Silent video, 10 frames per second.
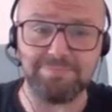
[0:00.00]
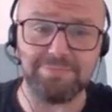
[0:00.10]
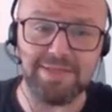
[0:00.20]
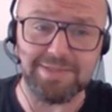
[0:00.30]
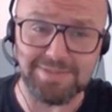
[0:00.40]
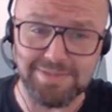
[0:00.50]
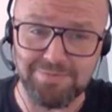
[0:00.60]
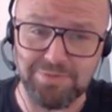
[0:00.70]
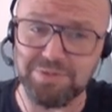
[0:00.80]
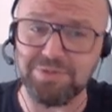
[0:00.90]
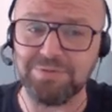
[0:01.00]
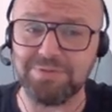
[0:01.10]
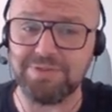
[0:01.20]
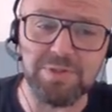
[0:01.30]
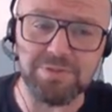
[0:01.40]
That is a very good,
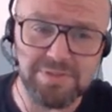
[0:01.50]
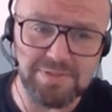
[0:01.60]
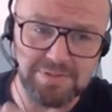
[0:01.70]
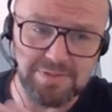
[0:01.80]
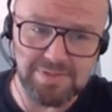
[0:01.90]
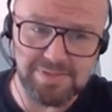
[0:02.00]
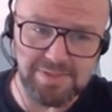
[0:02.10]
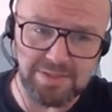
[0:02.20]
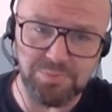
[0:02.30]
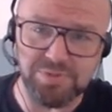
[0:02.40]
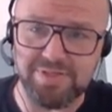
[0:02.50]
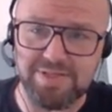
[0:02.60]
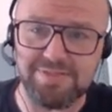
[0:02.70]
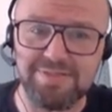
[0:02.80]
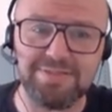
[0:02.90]
because this is not
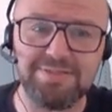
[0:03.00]
precise yet.